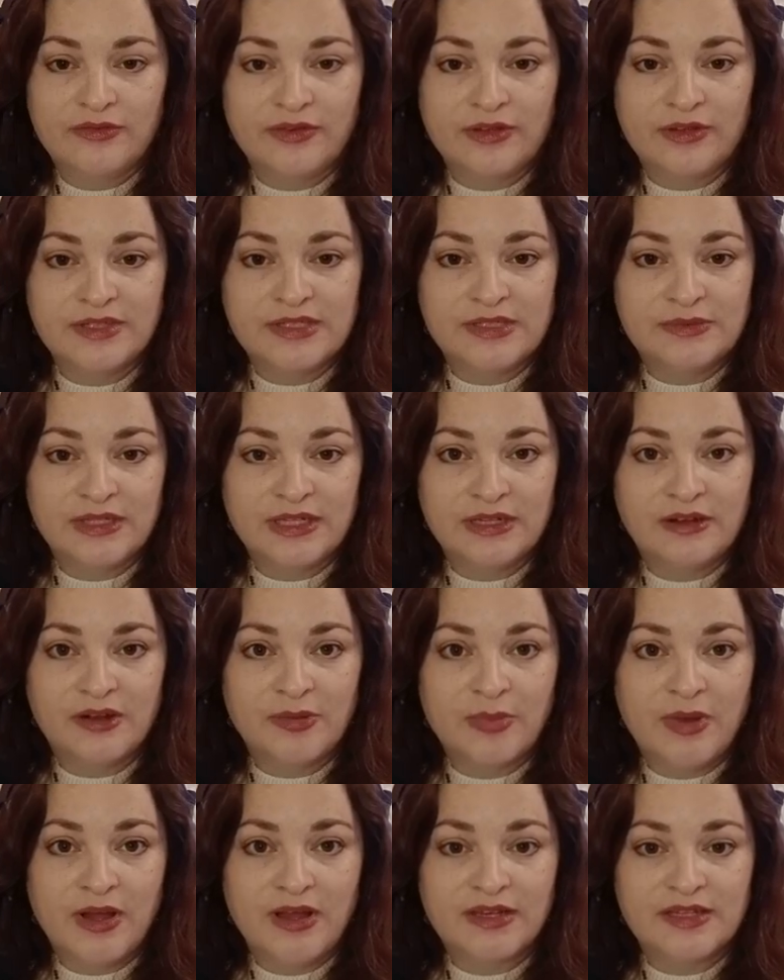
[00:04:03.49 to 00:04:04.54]
of us, within our
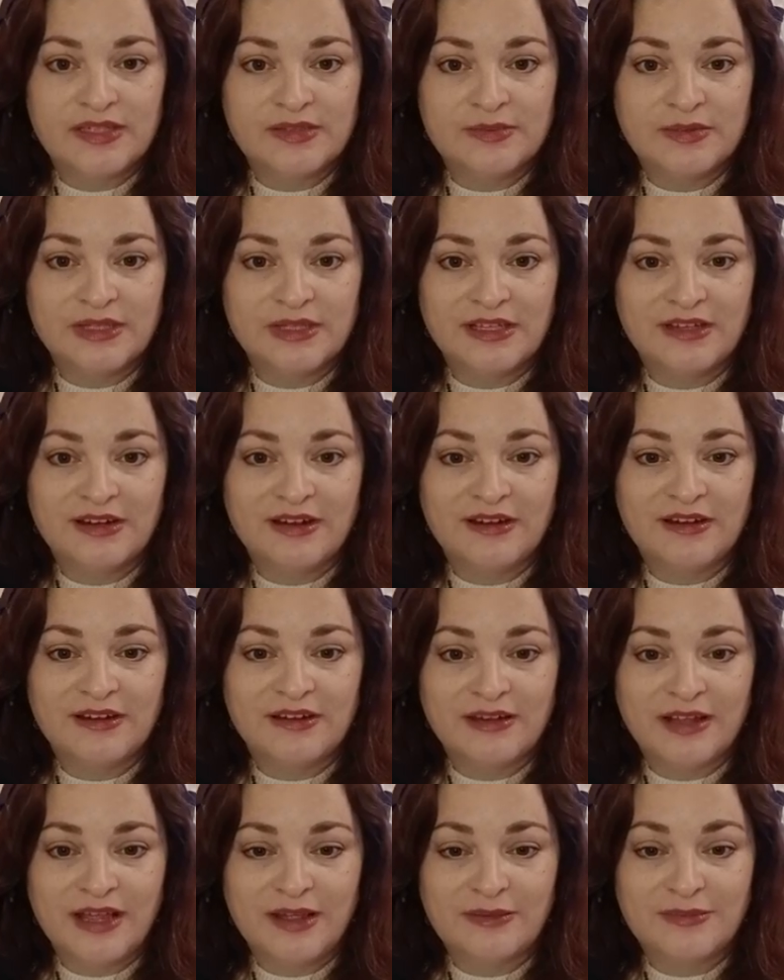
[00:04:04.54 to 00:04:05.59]
bodies, within
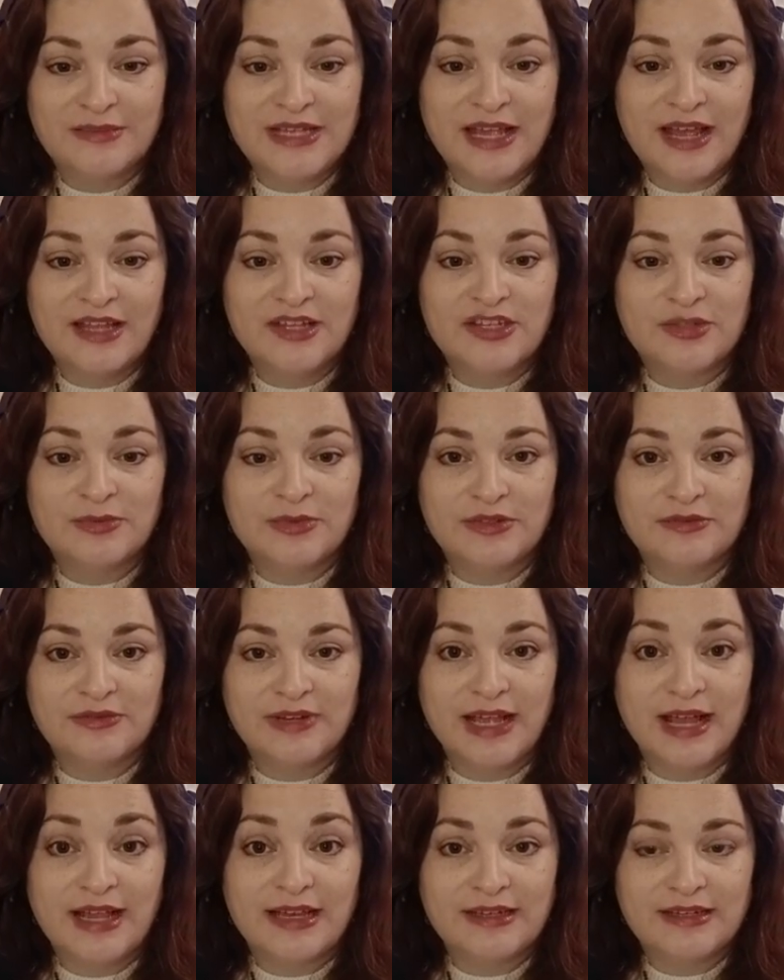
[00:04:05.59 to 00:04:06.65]
our tangible
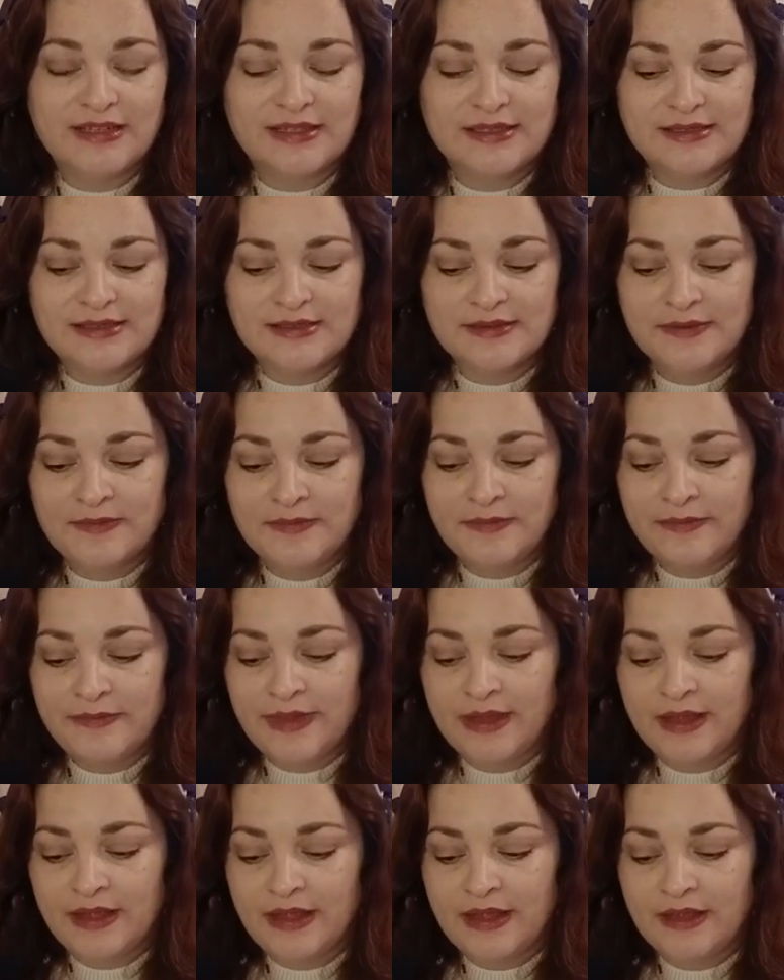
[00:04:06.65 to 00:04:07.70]
realities,
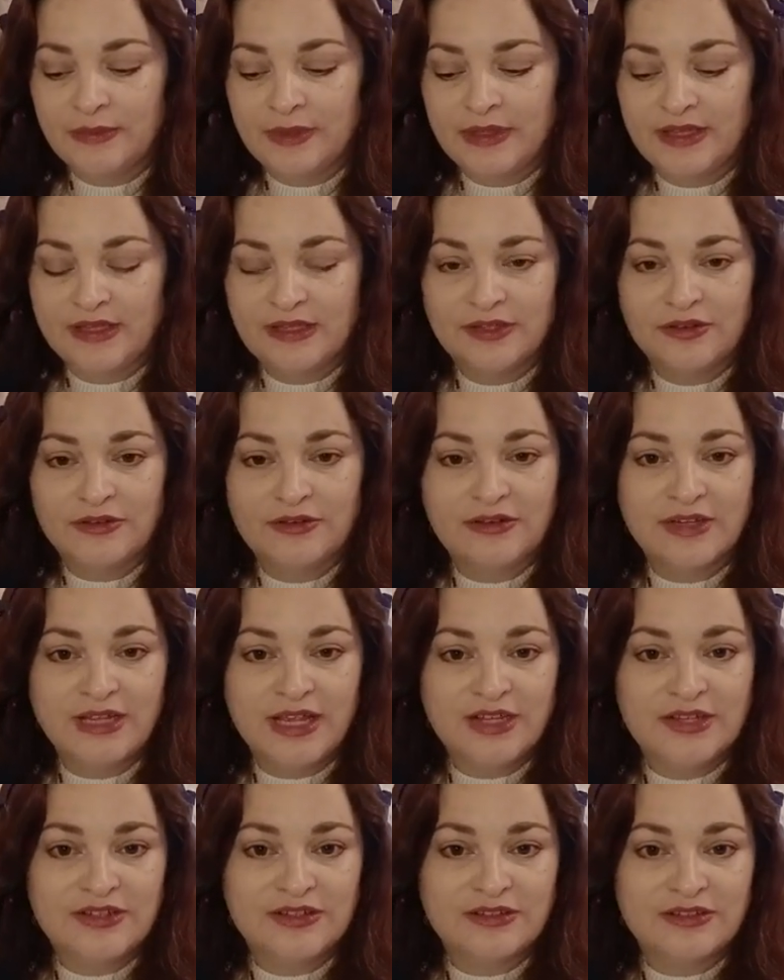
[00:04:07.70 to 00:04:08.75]
within the
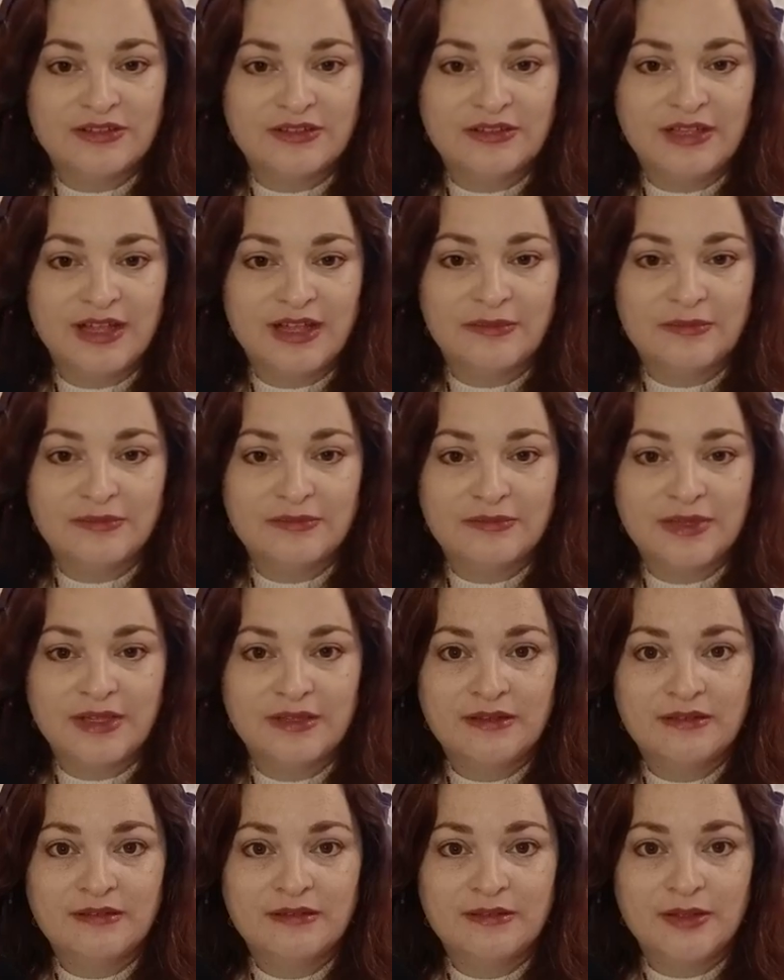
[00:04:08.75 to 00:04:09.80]
creational
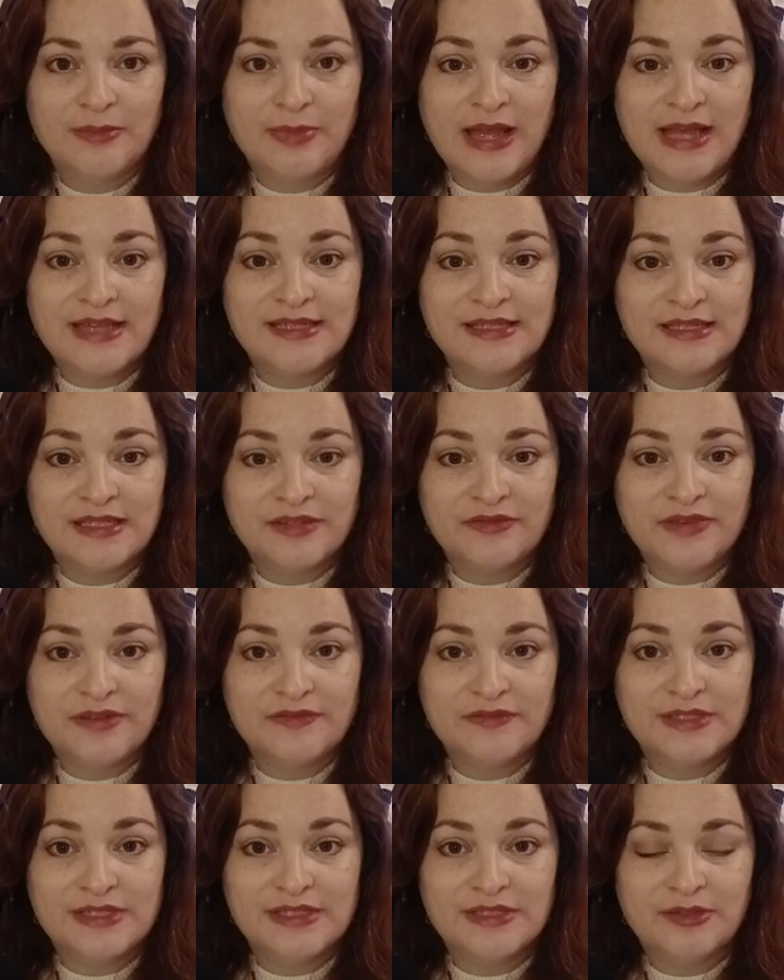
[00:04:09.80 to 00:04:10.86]
capacity of
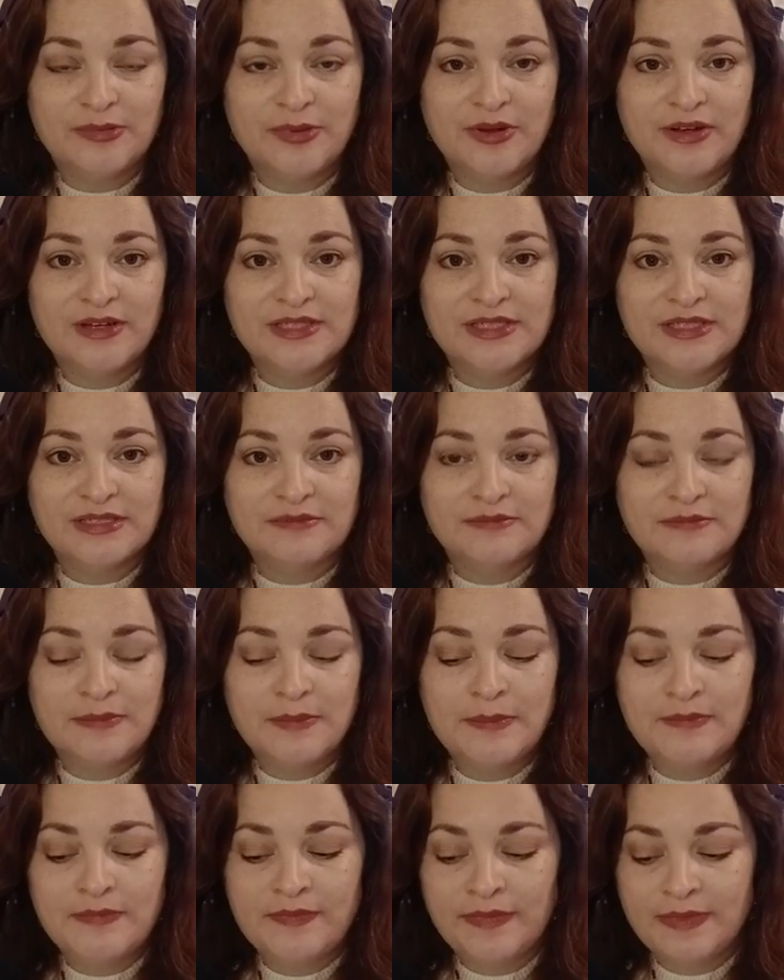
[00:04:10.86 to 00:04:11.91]
every single person,
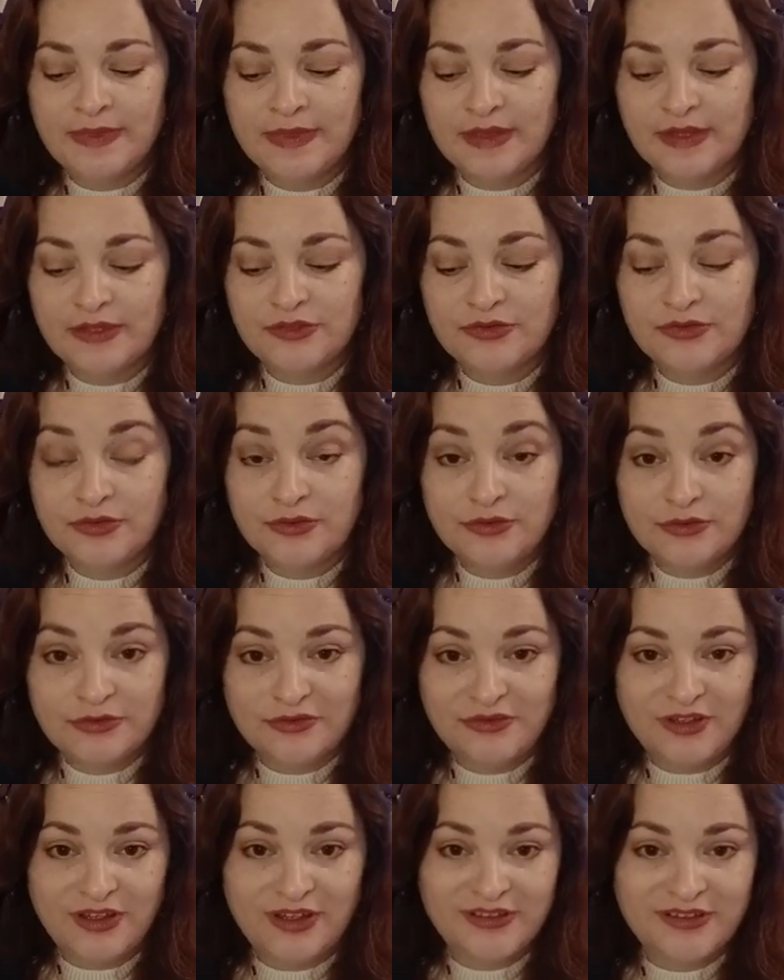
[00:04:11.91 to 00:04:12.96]
the true
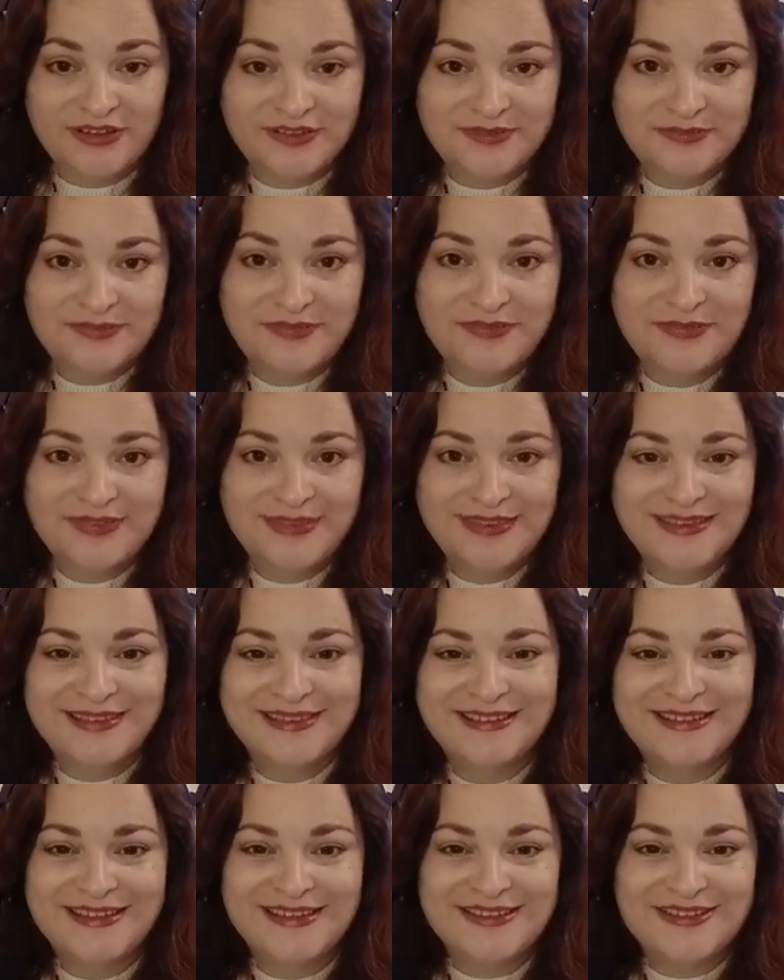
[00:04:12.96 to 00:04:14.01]
Father,
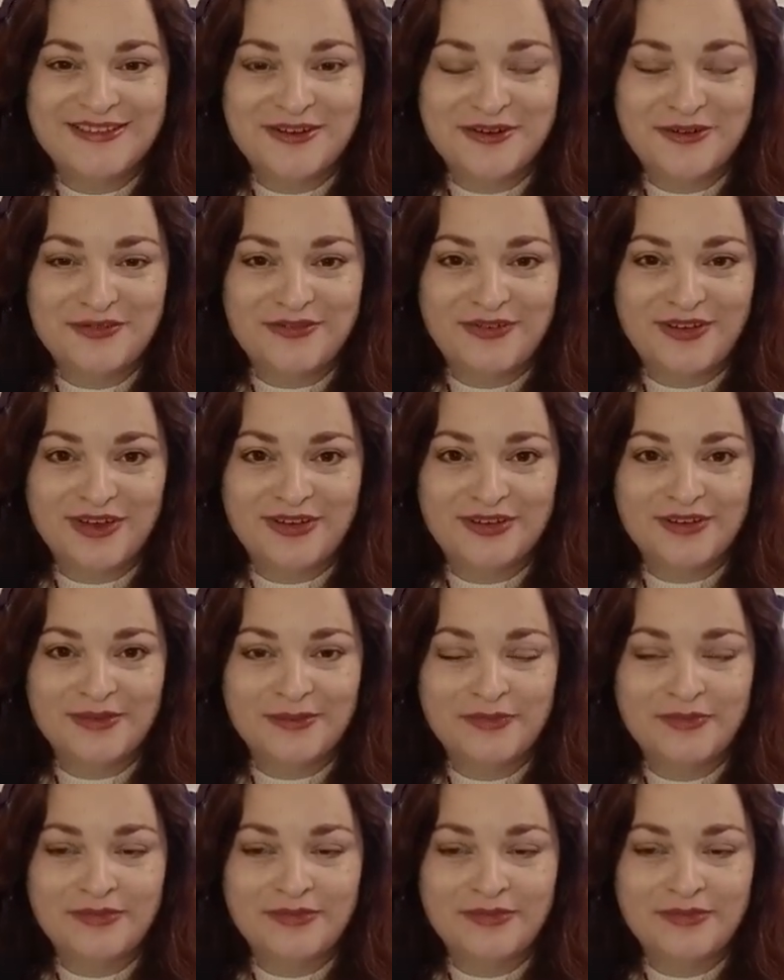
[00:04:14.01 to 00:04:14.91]
the Eternal Father.